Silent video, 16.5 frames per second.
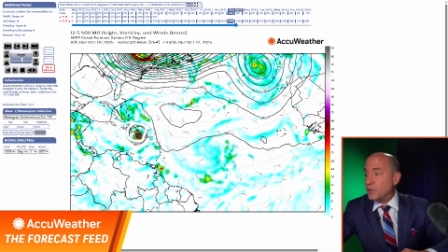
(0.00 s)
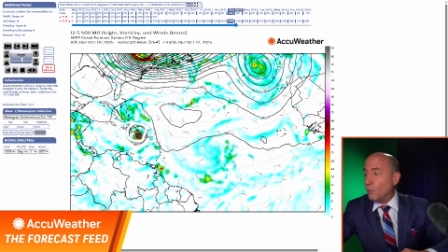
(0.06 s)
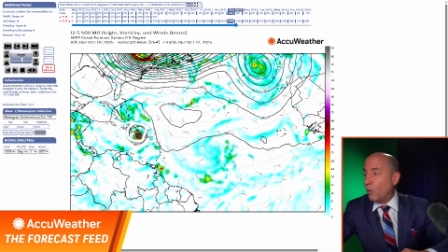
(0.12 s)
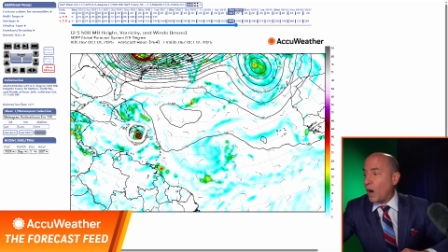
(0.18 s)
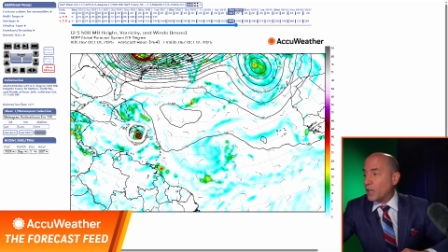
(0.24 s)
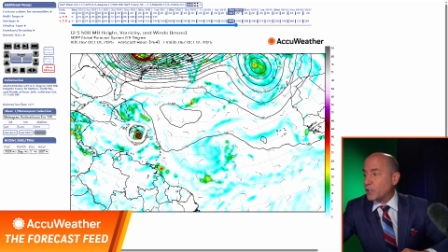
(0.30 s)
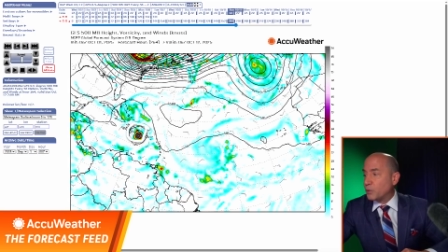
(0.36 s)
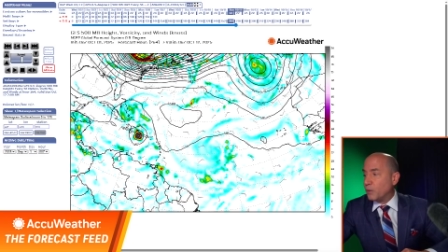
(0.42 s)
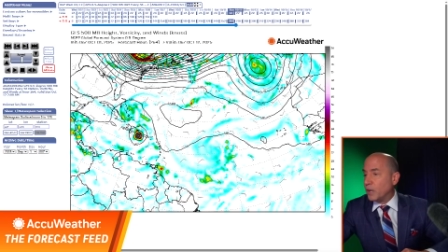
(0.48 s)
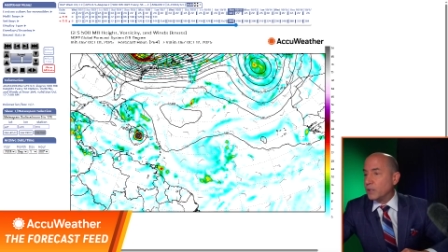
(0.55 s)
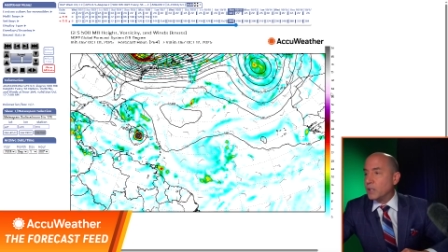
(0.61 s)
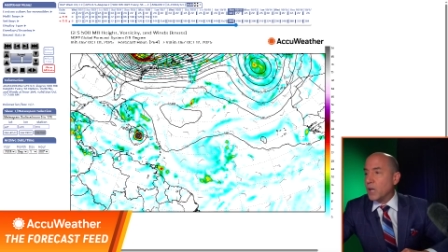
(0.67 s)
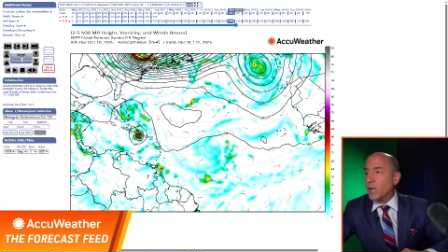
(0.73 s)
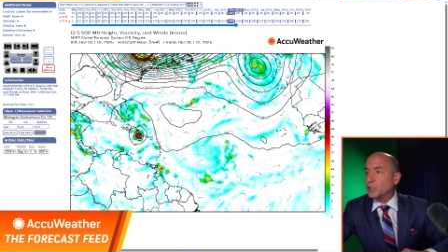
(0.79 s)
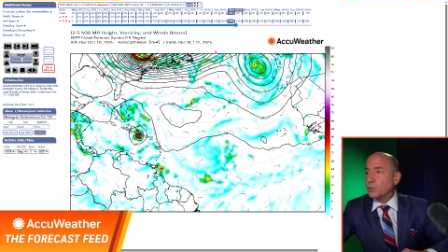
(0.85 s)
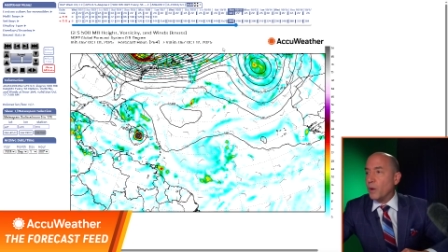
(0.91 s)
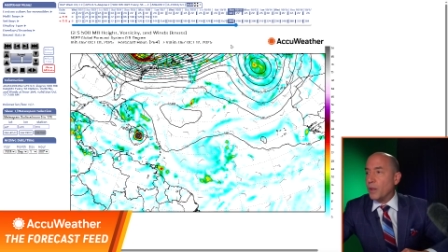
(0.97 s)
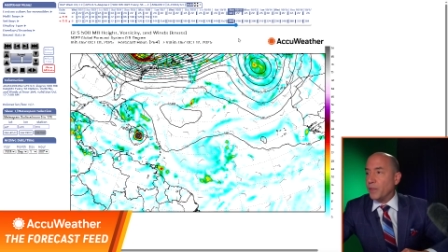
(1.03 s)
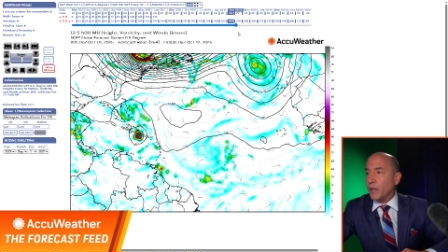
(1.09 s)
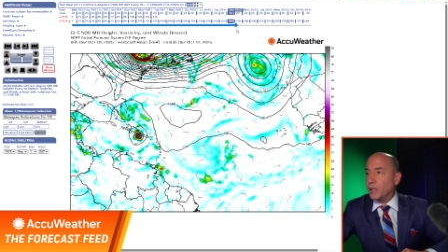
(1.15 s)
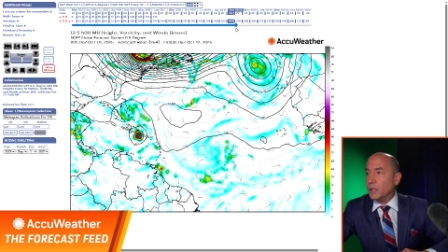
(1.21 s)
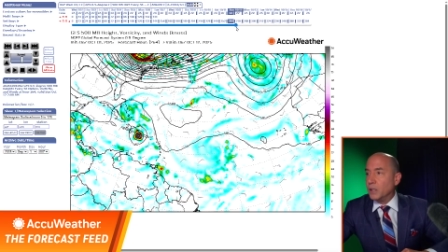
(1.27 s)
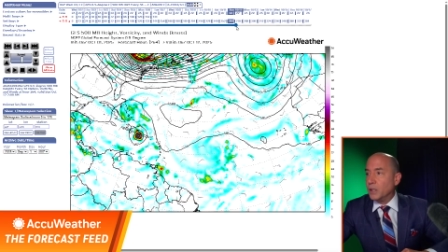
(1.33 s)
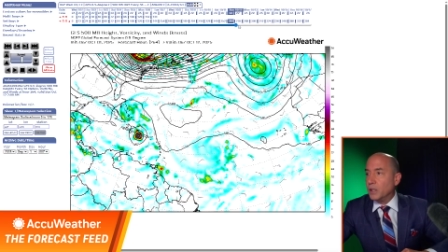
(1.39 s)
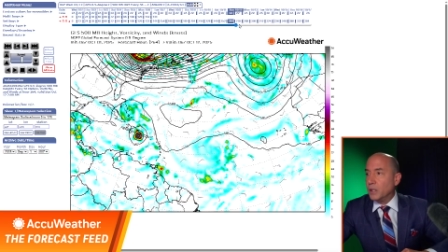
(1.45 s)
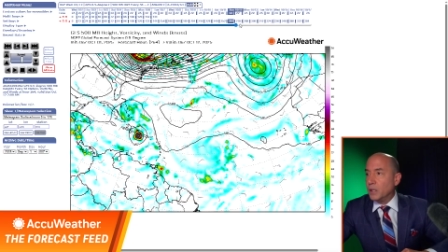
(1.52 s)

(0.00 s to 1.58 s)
And you watch what it does with it.